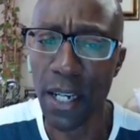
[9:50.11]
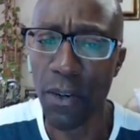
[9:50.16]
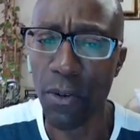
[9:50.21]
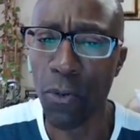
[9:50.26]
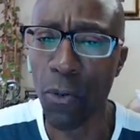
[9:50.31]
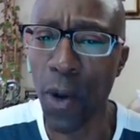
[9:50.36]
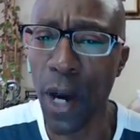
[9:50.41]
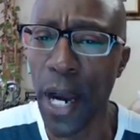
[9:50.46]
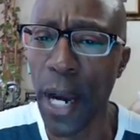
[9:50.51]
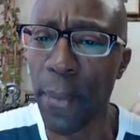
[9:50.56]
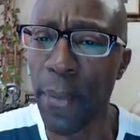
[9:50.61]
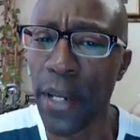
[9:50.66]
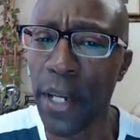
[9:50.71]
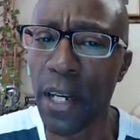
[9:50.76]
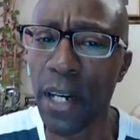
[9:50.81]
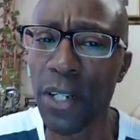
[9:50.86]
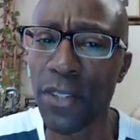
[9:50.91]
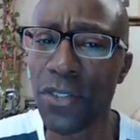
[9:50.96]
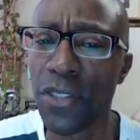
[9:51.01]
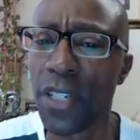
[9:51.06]
Why?
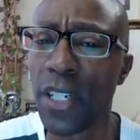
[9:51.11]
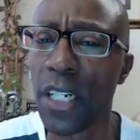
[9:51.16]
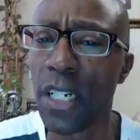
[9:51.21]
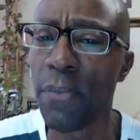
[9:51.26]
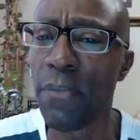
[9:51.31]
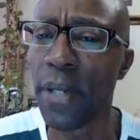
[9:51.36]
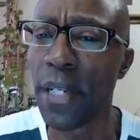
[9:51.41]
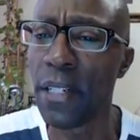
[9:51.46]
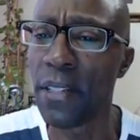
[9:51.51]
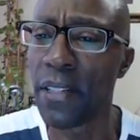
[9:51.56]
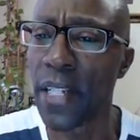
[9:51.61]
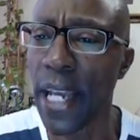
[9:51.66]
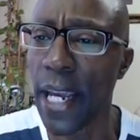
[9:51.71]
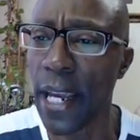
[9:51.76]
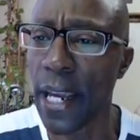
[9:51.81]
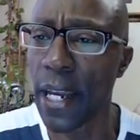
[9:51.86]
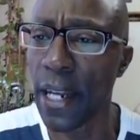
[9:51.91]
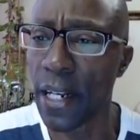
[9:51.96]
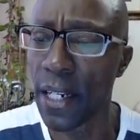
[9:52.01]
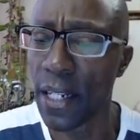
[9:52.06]
Because you could have been
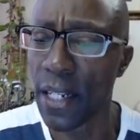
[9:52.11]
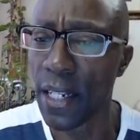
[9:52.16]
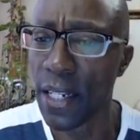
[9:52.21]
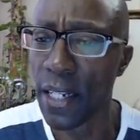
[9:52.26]
dead.